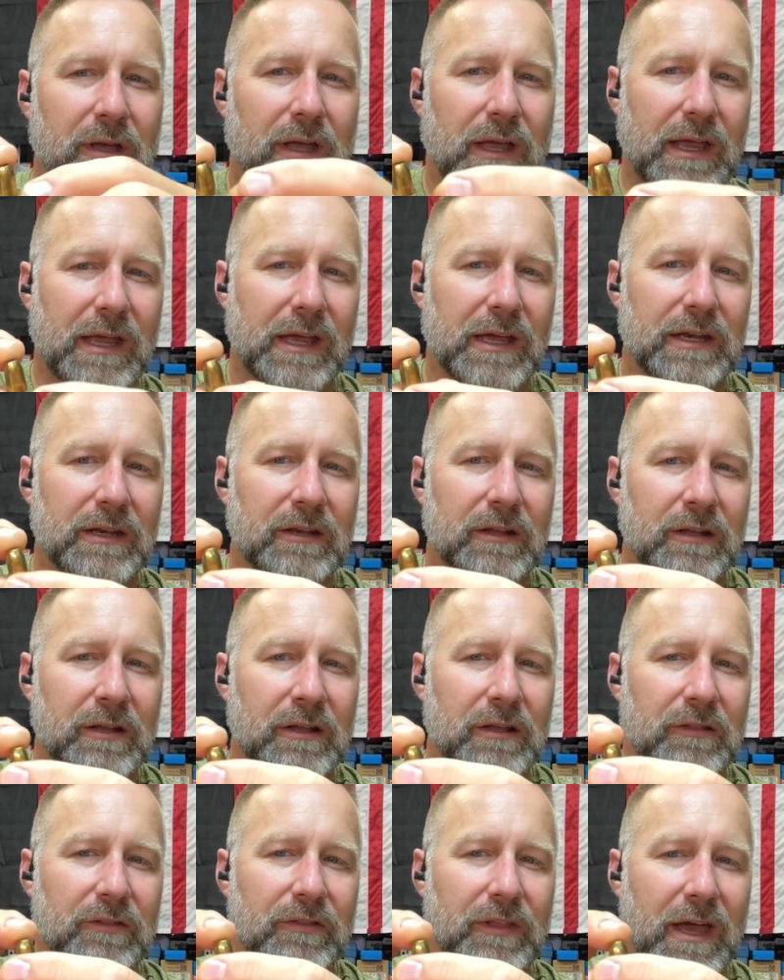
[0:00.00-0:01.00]
And
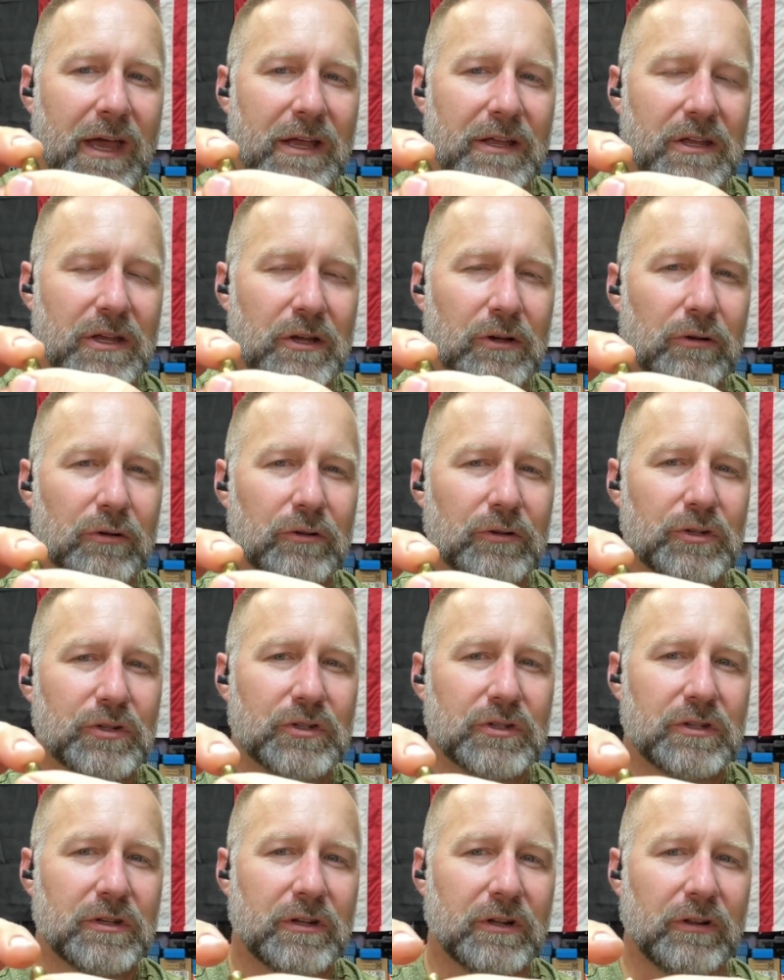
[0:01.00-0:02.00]
that
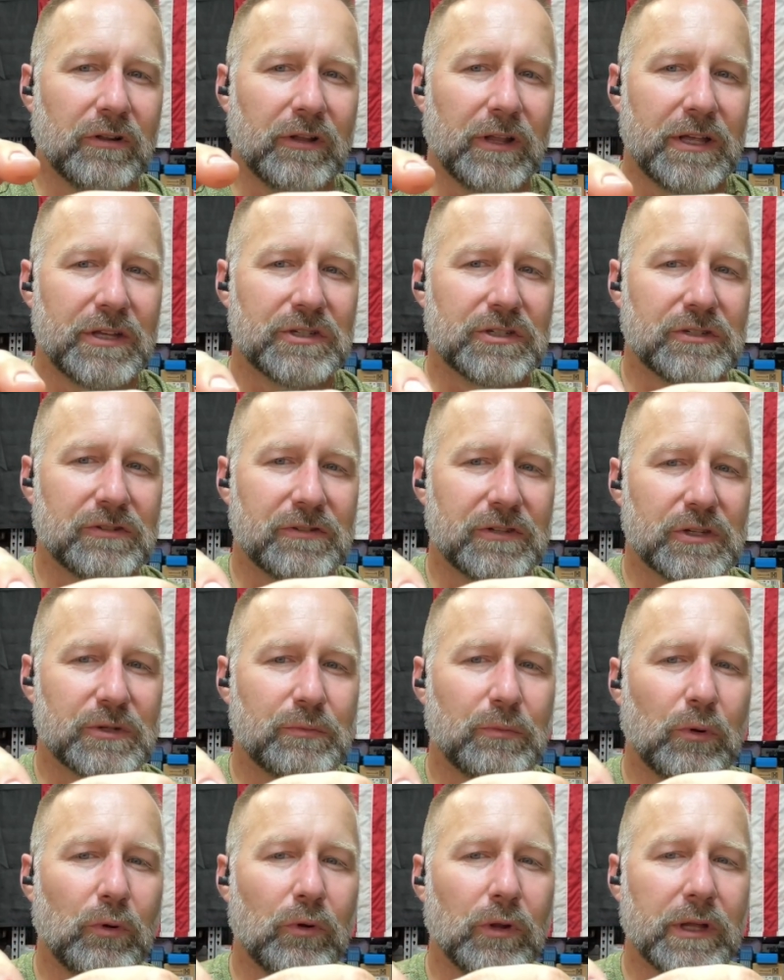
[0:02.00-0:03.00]
yields less of this
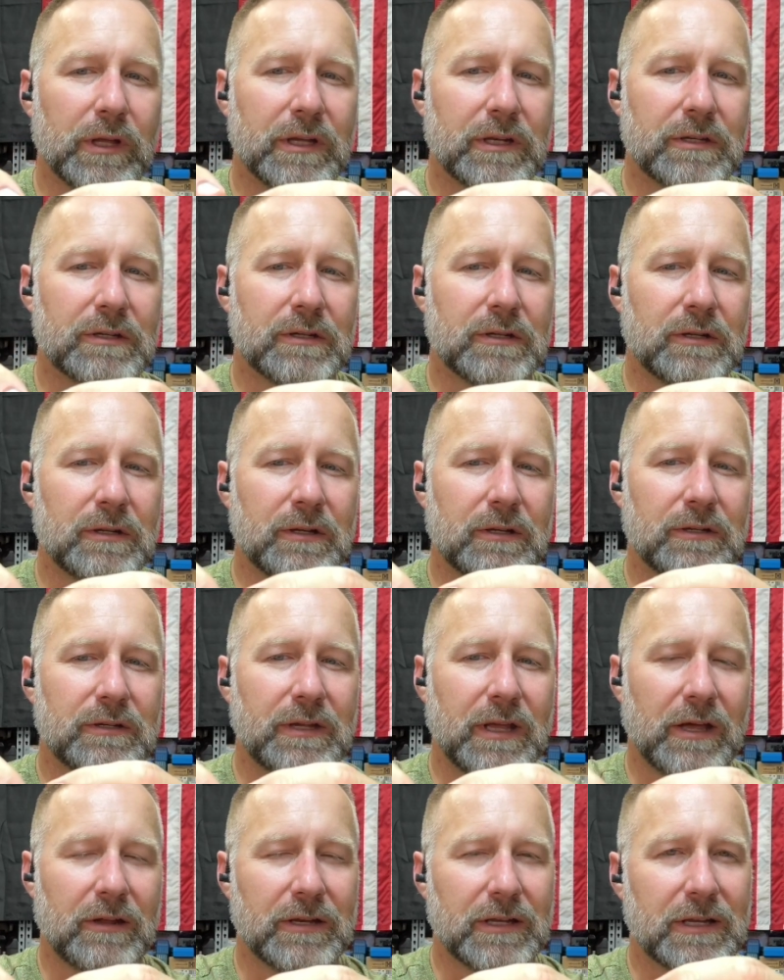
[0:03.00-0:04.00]
bullet
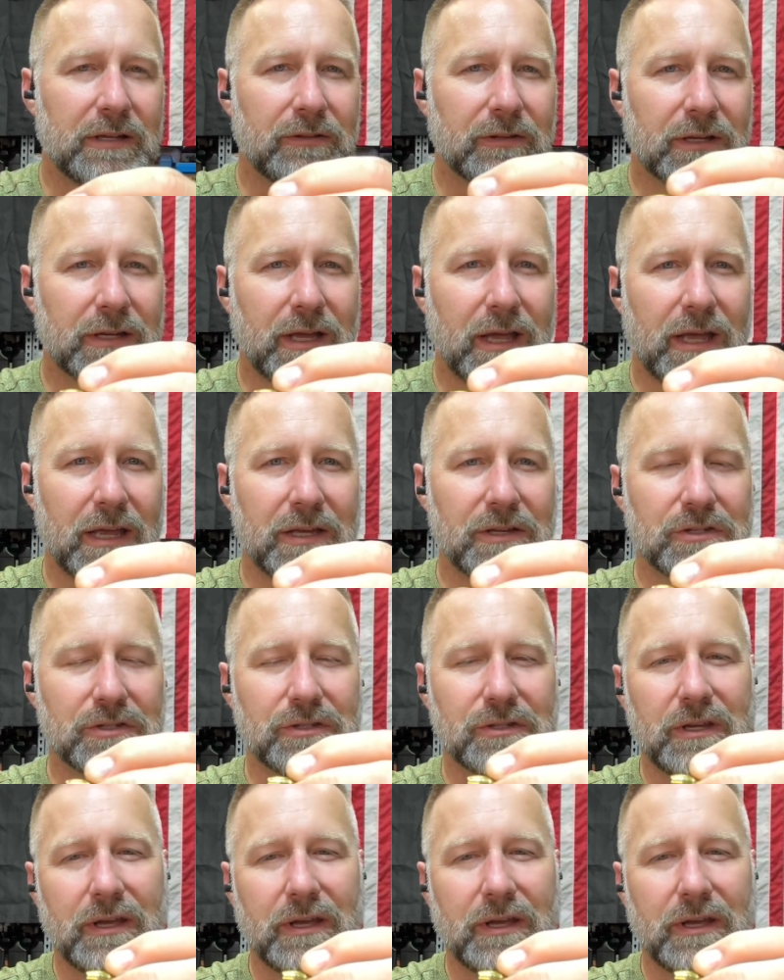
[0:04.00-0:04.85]
down in the case.